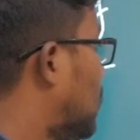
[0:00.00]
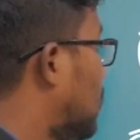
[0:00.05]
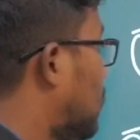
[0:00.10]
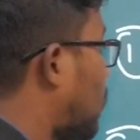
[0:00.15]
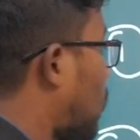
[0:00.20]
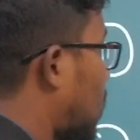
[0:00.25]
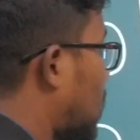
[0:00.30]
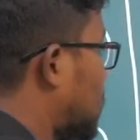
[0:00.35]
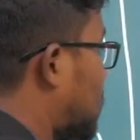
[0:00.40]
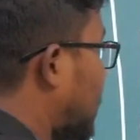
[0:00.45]

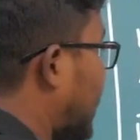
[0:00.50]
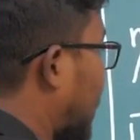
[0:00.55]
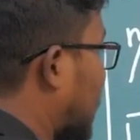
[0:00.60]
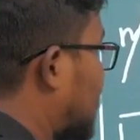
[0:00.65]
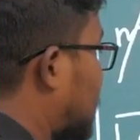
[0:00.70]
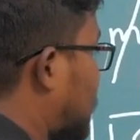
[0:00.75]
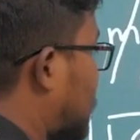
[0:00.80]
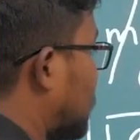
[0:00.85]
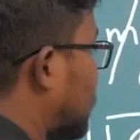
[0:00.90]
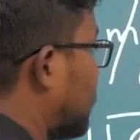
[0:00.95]
What is
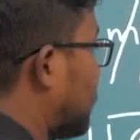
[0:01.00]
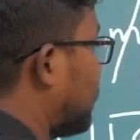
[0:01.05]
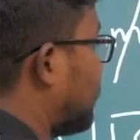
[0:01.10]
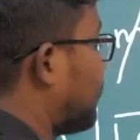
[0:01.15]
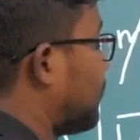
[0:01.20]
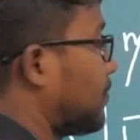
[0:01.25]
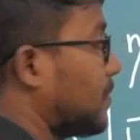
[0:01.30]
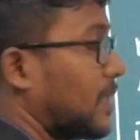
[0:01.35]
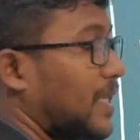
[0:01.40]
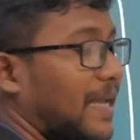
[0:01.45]
next?
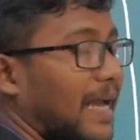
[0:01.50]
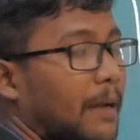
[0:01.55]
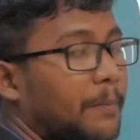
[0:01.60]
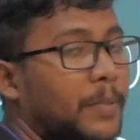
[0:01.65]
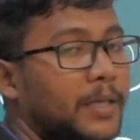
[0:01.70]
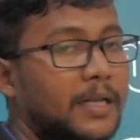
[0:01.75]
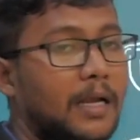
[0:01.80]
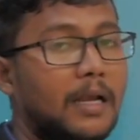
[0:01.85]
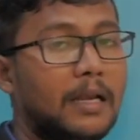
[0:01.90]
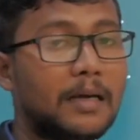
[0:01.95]

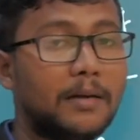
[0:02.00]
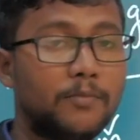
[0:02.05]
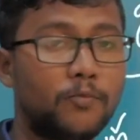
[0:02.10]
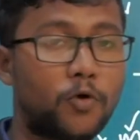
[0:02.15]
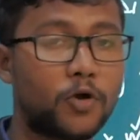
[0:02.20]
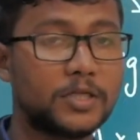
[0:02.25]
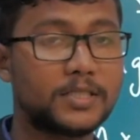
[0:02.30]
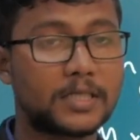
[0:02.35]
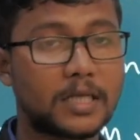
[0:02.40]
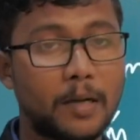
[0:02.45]
Capital M.
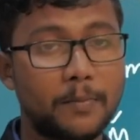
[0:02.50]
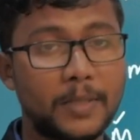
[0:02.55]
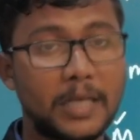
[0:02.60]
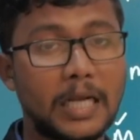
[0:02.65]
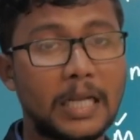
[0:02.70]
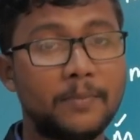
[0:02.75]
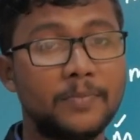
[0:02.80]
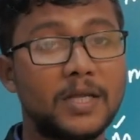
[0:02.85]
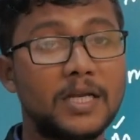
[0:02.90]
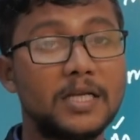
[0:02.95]
What is
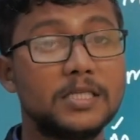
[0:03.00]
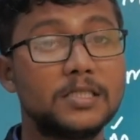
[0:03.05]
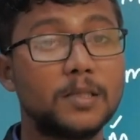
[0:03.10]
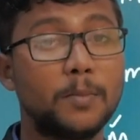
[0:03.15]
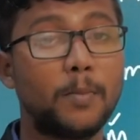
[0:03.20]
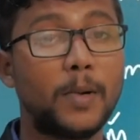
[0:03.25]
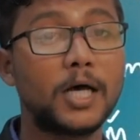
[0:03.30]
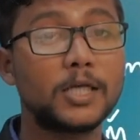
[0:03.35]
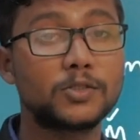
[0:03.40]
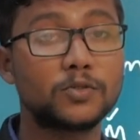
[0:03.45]
capital M? That is the
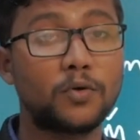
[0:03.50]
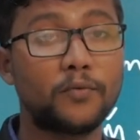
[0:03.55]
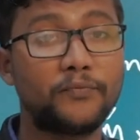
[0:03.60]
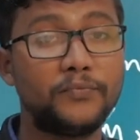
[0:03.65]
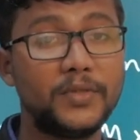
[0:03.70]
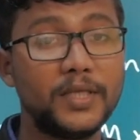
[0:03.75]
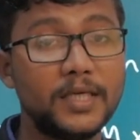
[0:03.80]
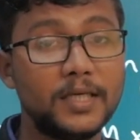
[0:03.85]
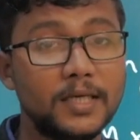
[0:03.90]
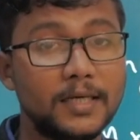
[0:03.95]
mass
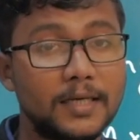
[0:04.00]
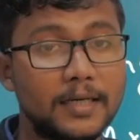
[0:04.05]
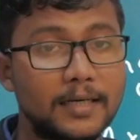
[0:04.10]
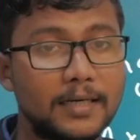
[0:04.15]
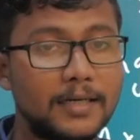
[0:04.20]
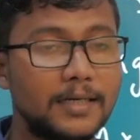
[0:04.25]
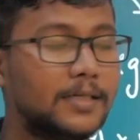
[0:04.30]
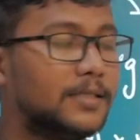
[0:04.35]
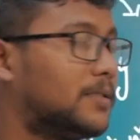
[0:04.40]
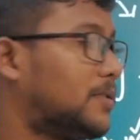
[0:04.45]
of the
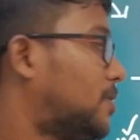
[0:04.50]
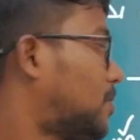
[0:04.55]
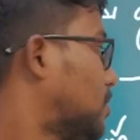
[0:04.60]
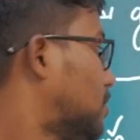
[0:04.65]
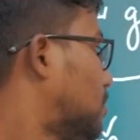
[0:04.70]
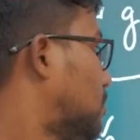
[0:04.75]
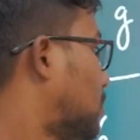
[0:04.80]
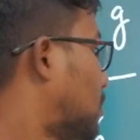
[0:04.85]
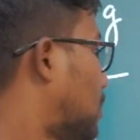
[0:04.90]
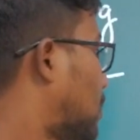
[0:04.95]
earth.
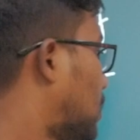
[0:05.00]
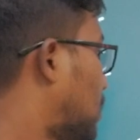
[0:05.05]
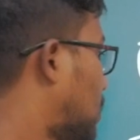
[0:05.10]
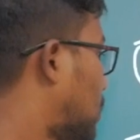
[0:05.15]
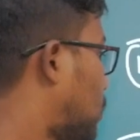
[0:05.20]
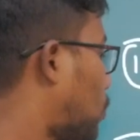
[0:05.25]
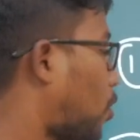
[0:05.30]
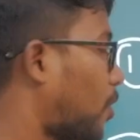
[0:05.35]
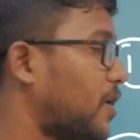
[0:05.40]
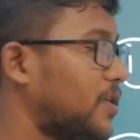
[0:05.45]

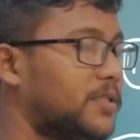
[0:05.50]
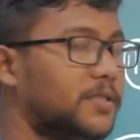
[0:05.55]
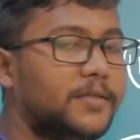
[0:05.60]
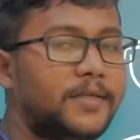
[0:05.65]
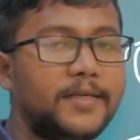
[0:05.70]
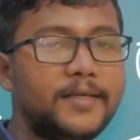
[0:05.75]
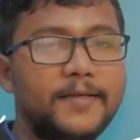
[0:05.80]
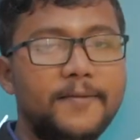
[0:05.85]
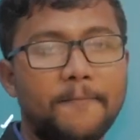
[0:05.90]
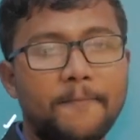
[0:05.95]
What is
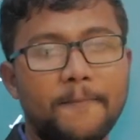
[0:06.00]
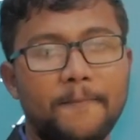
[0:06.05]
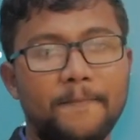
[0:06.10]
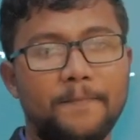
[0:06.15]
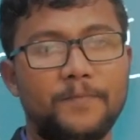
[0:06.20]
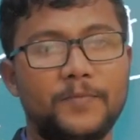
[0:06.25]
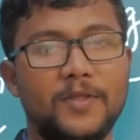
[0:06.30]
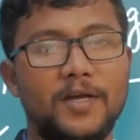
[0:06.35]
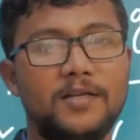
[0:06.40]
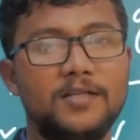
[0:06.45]
d?
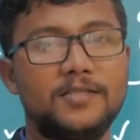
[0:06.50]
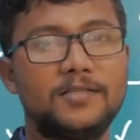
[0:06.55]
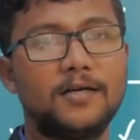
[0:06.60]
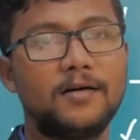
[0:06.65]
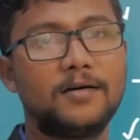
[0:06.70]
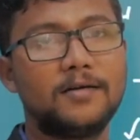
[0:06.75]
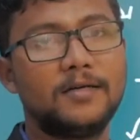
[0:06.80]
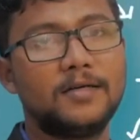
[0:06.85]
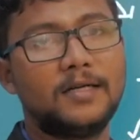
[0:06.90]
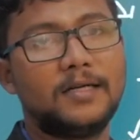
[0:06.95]
That is
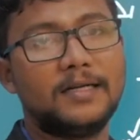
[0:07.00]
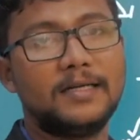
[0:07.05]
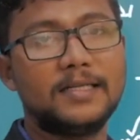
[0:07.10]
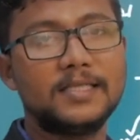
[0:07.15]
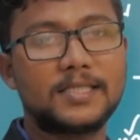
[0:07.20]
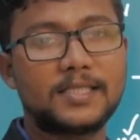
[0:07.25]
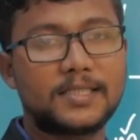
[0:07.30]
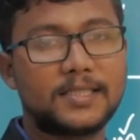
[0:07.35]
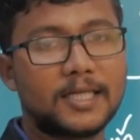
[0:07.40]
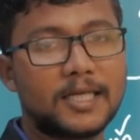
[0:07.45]
the
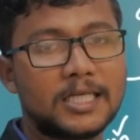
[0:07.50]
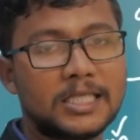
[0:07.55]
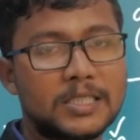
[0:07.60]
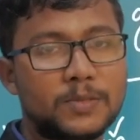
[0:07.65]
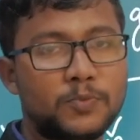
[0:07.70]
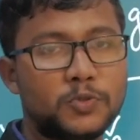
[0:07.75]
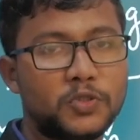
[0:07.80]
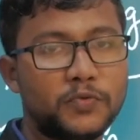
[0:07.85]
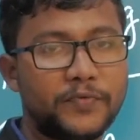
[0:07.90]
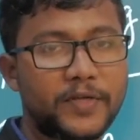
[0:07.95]

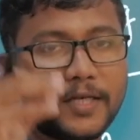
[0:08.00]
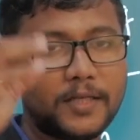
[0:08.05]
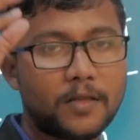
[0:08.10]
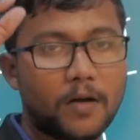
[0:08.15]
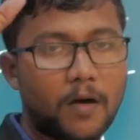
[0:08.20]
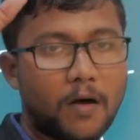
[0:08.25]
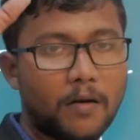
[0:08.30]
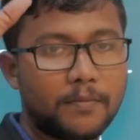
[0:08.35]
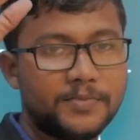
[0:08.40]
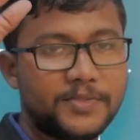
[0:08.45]
distance between
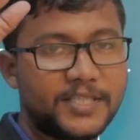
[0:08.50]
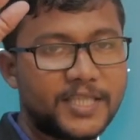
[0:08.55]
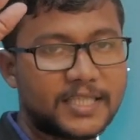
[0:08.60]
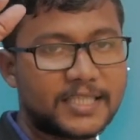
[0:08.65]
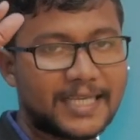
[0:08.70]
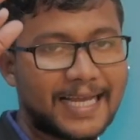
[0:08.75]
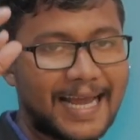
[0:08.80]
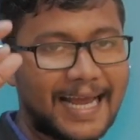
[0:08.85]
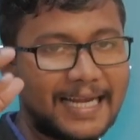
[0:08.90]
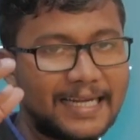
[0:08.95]
the
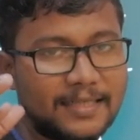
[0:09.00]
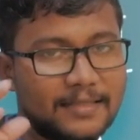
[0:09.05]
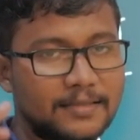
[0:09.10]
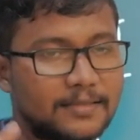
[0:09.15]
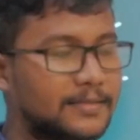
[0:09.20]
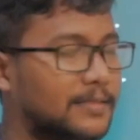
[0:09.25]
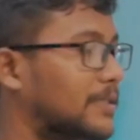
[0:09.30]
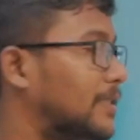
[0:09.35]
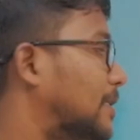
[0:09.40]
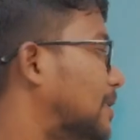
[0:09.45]
object and
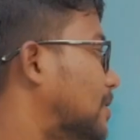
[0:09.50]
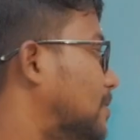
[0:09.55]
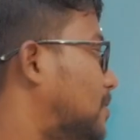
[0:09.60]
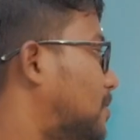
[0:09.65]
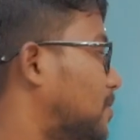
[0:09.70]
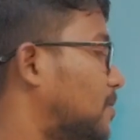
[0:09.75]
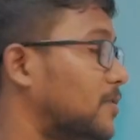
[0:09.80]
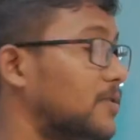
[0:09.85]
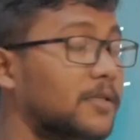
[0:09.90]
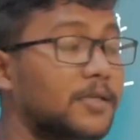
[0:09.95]

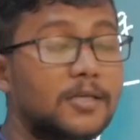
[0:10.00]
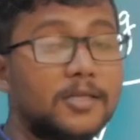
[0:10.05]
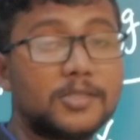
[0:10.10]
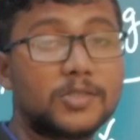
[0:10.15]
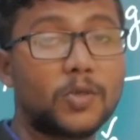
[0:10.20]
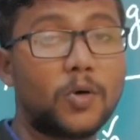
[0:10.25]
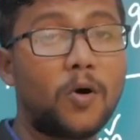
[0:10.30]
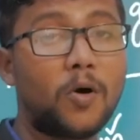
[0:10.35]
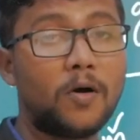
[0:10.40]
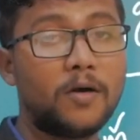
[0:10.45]
earth.
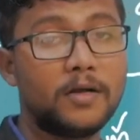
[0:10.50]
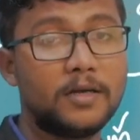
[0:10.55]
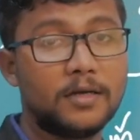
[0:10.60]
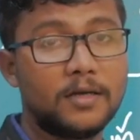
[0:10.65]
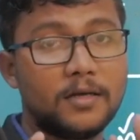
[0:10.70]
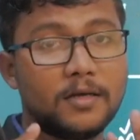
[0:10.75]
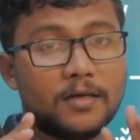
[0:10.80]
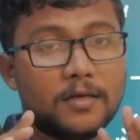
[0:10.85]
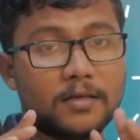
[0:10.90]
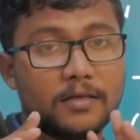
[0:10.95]

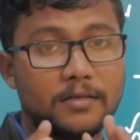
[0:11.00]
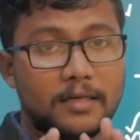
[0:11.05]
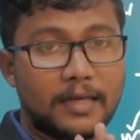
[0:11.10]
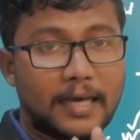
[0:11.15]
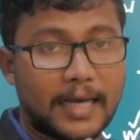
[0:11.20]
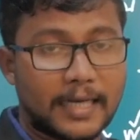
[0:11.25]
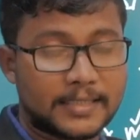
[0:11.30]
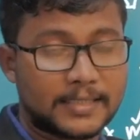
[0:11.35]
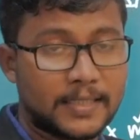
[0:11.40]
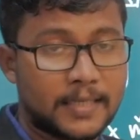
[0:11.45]
So
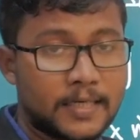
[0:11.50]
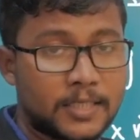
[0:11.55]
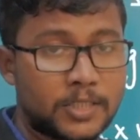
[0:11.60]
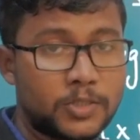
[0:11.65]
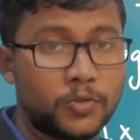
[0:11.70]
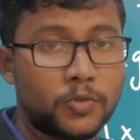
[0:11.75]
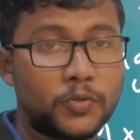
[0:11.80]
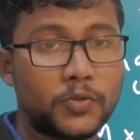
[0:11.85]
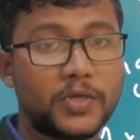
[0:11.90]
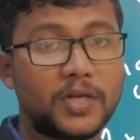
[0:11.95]

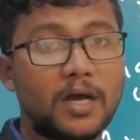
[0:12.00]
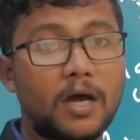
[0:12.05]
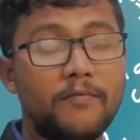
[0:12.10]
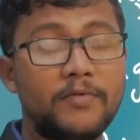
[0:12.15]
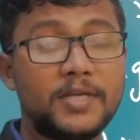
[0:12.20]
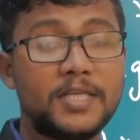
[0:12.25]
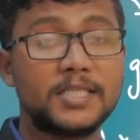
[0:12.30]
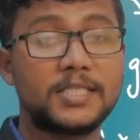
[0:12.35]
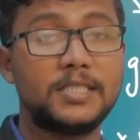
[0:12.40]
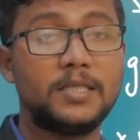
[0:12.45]
acceleration due to
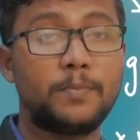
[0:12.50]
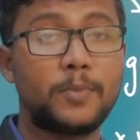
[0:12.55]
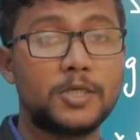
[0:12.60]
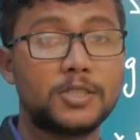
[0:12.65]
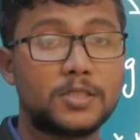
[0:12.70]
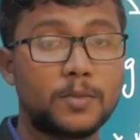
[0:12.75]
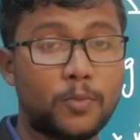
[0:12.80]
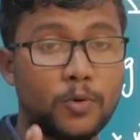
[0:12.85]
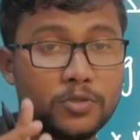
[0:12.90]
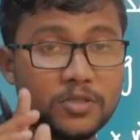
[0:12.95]
gravity
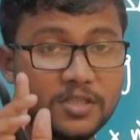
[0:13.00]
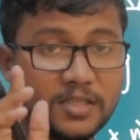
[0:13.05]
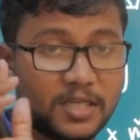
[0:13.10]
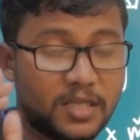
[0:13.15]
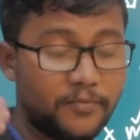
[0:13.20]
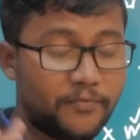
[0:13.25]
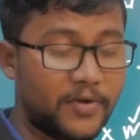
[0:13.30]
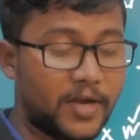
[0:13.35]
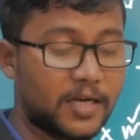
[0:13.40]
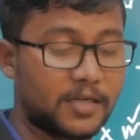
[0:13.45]
depends upon the
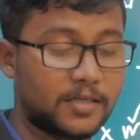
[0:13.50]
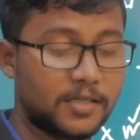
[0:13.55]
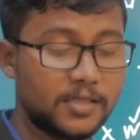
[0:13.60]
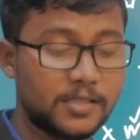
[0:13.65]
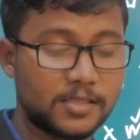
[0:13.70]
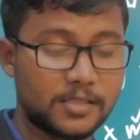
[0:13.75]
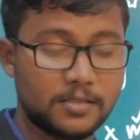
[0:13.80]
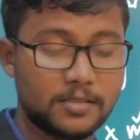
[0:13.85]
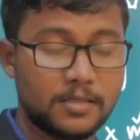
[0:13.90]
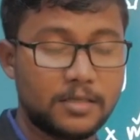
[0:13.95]
three
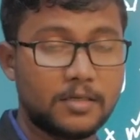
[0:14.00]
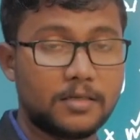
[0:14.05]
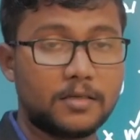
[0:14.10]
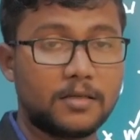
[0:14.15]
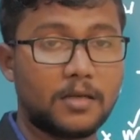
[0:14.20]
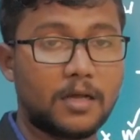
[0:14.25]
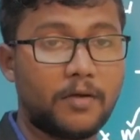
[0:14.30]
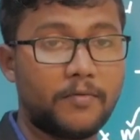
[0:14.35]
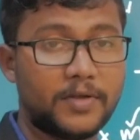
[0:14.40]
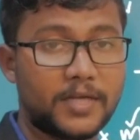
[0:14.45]
factors:
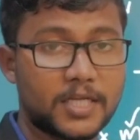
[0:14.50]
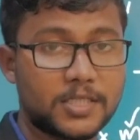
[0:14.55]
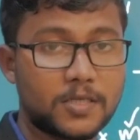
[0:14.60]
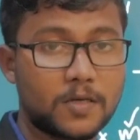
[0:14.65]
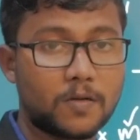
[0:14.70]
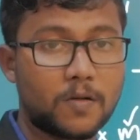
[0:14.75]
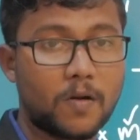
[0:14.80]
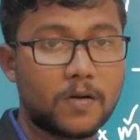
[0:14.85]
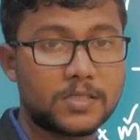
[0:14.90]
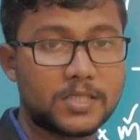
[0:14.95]

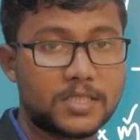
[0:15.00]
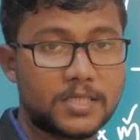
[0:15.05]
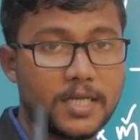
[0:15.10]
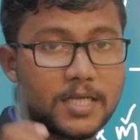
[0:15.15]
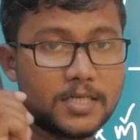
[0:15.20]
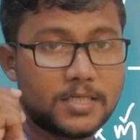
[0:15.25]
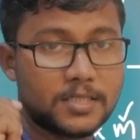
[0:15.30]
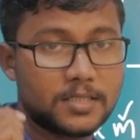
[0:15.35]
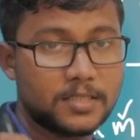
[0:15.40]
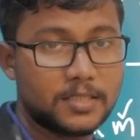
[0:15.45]
gravitational
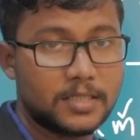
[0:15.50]
constant,